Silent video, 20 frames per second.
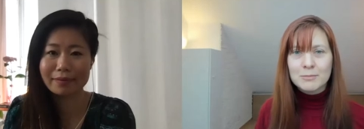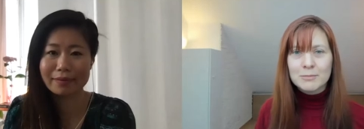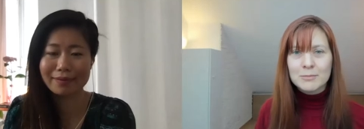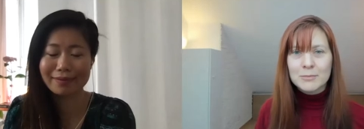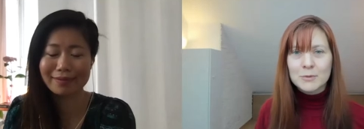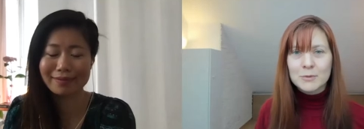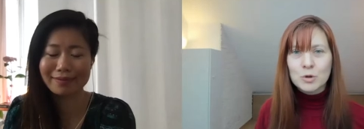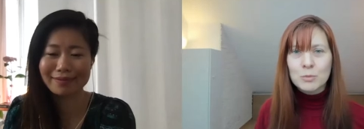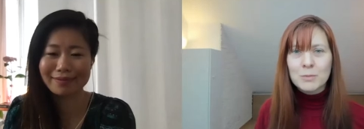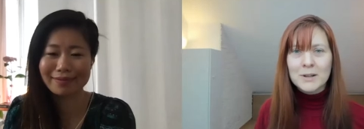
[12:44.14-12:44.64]

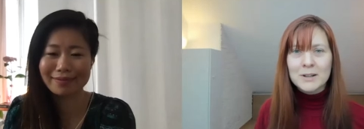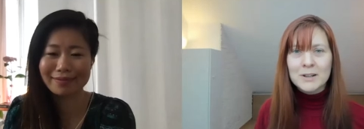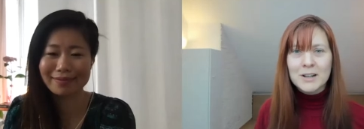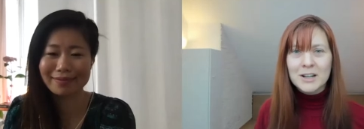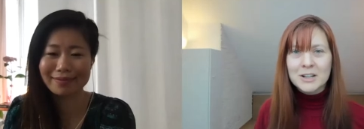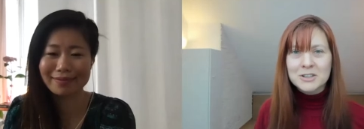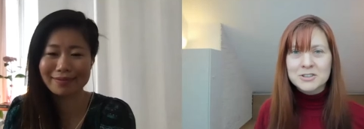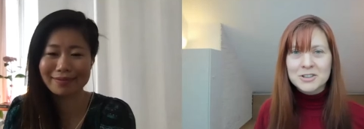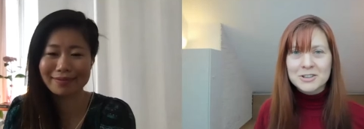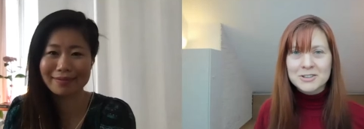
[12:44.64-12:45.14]
Speaker 1: urban
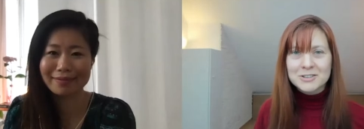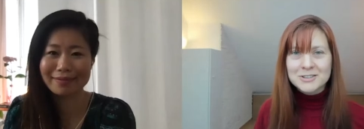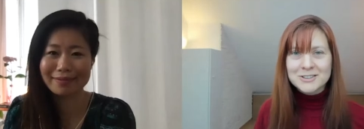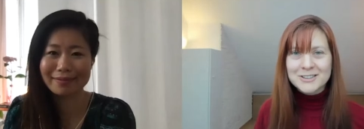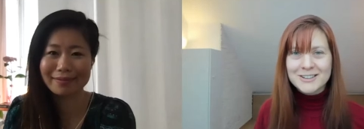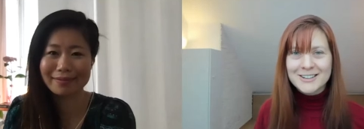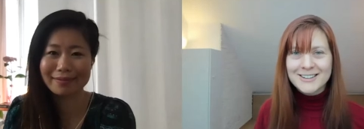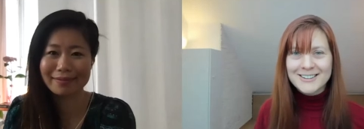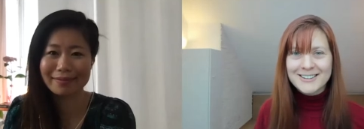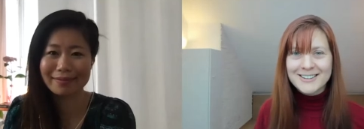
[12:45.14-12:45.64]
legends.
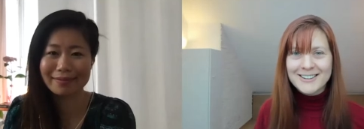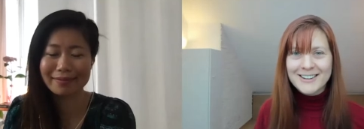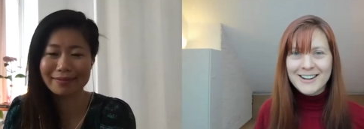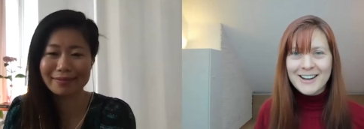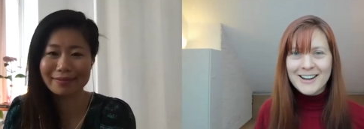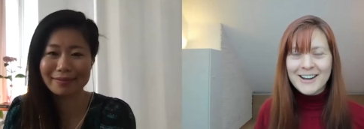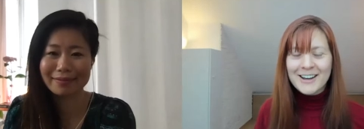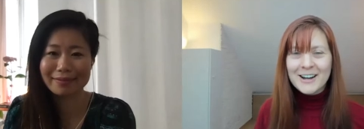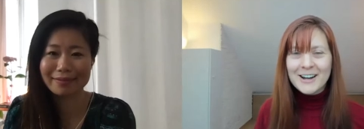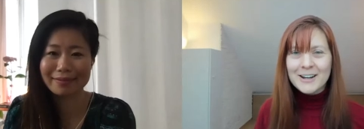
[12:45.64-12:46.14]

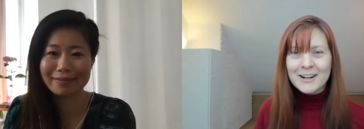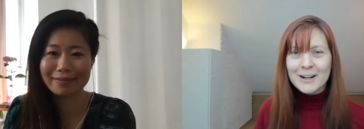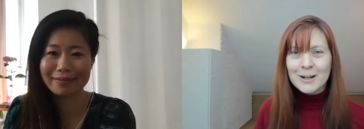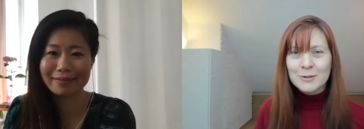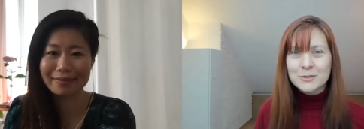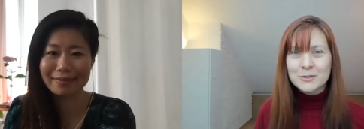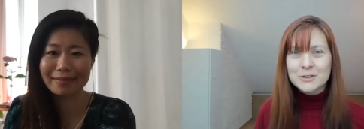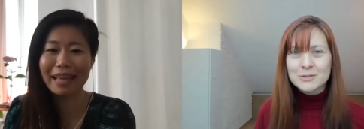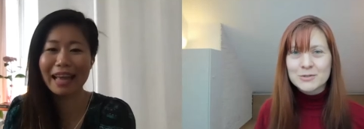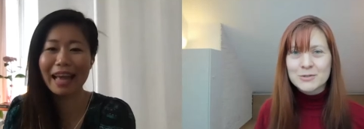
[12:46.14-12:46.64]

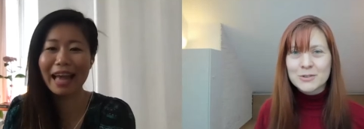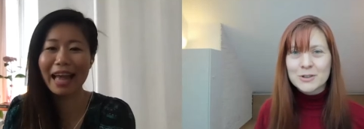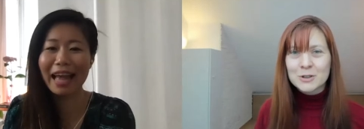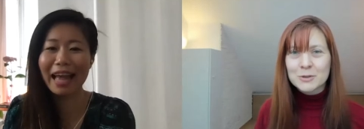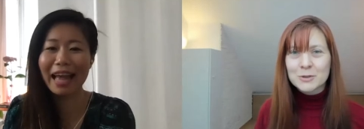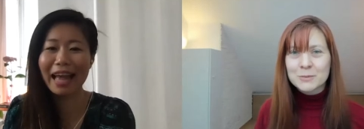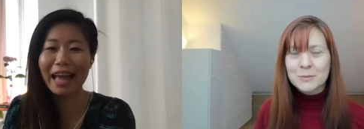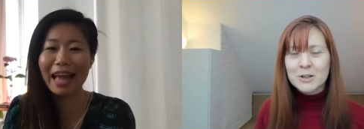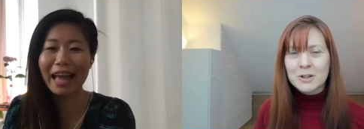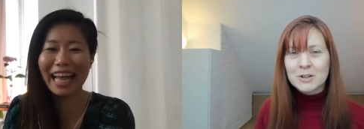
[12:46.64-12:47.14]
Around
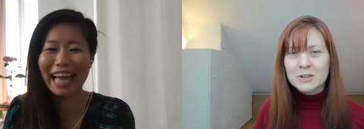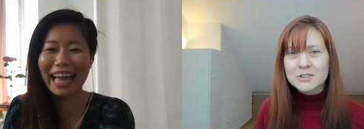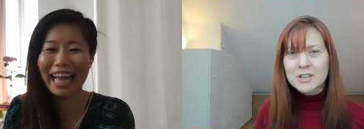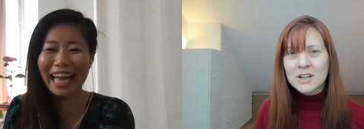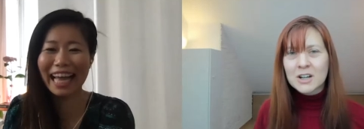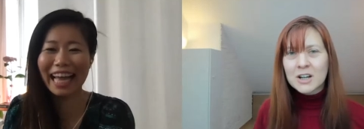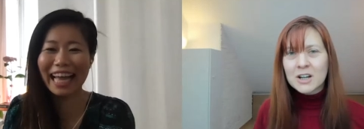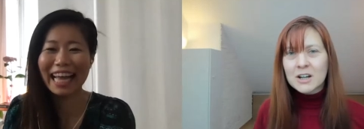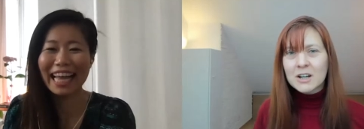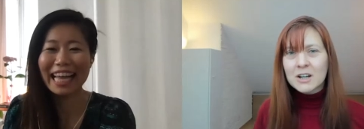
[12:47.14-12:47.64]

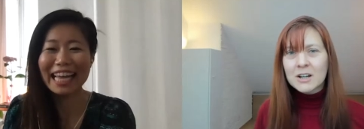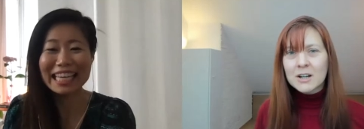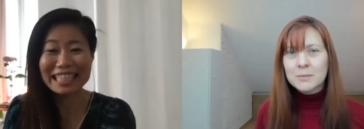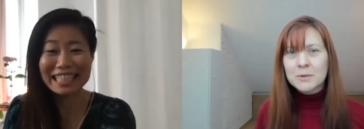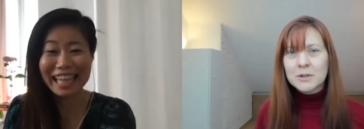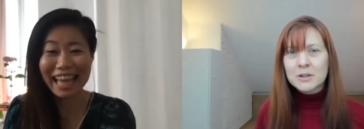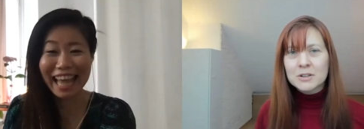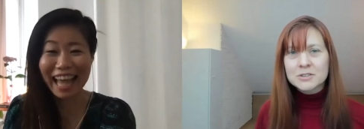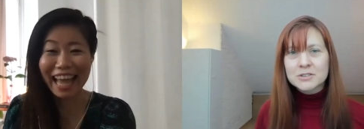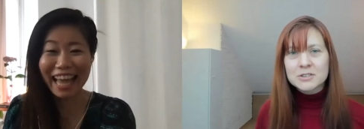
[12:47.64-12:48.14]
is
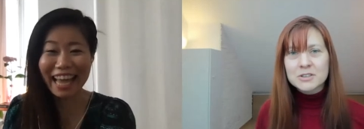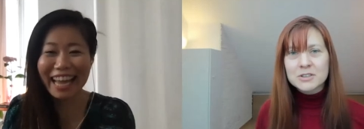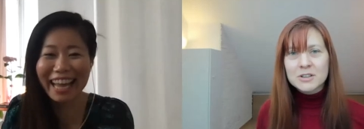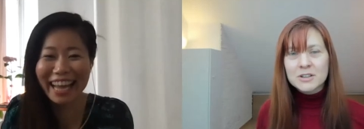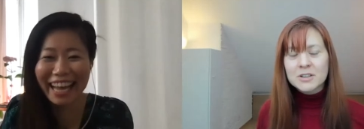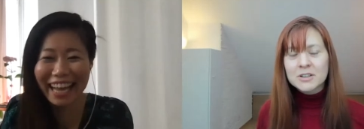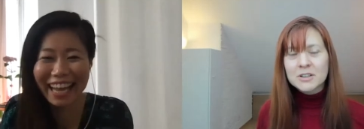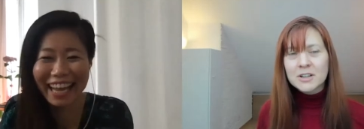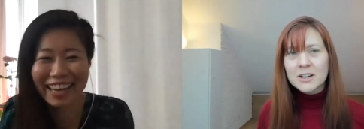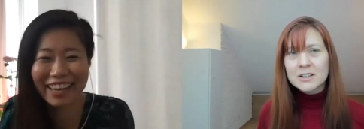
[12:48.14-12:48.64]
that
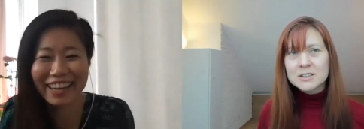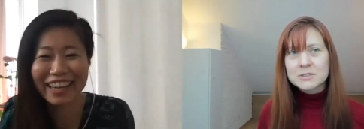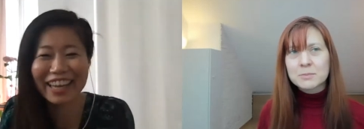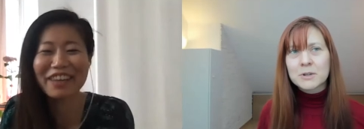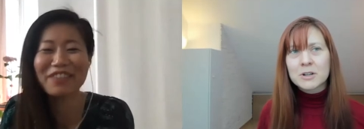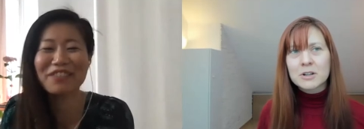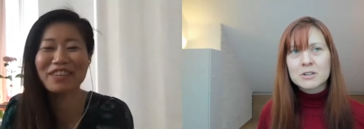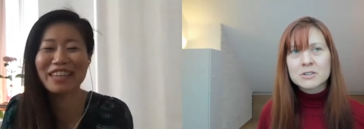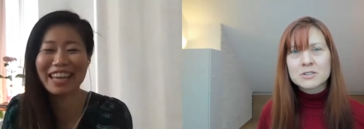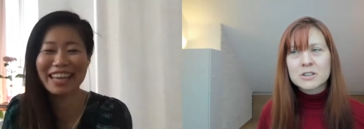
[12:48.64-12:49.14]
okay? I
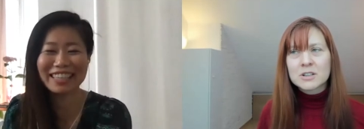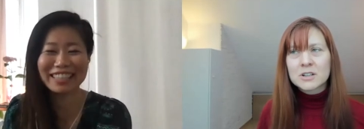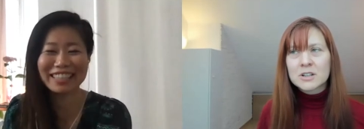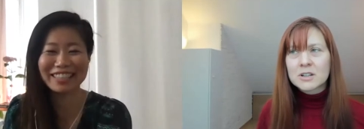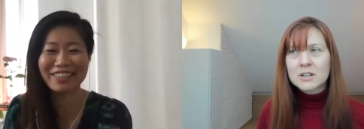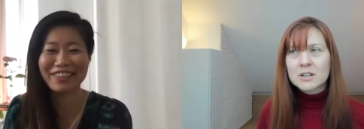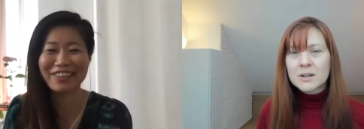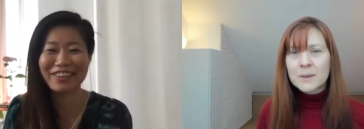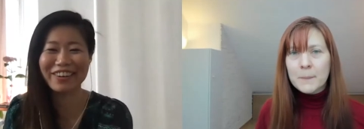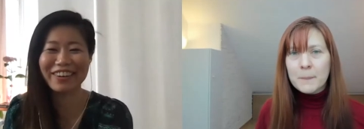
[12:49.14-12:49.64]
would like to
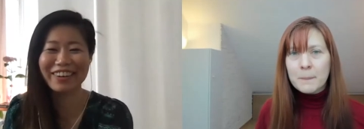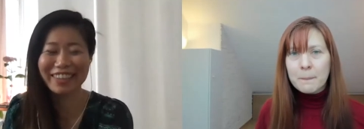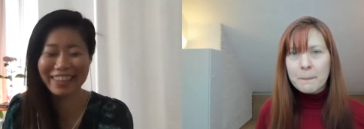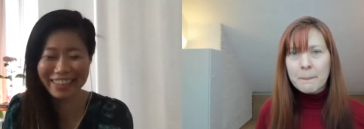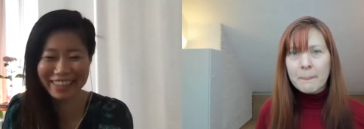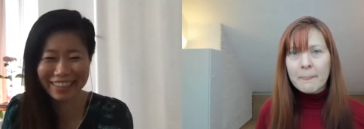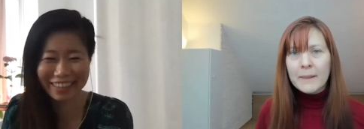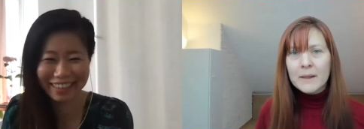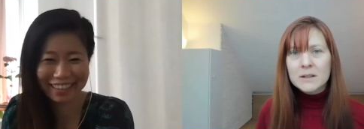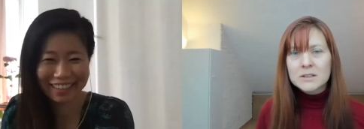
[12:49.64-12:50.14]
know.
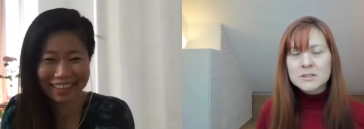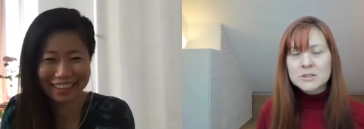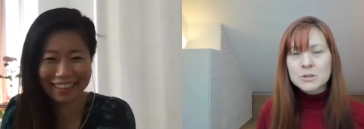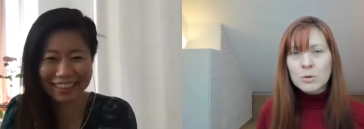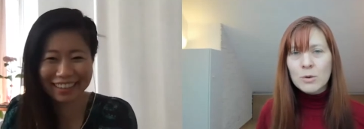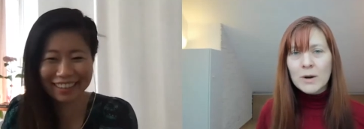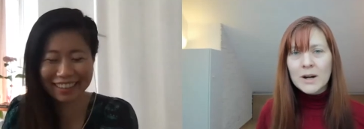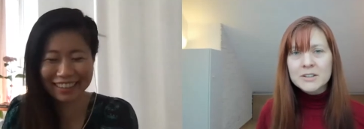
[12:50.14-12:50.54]
It's quite